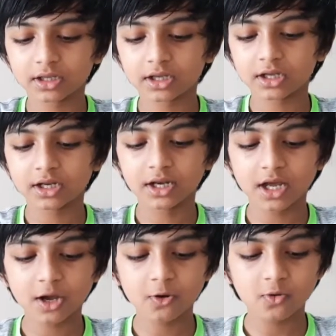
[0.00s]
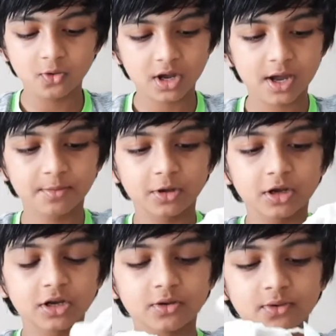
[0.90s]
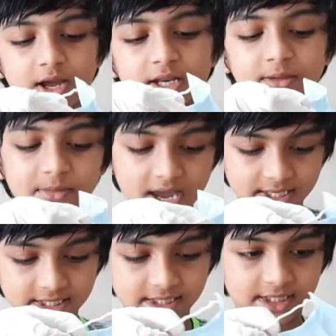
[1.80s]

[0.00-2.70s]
And now I'm gonna wear the mask.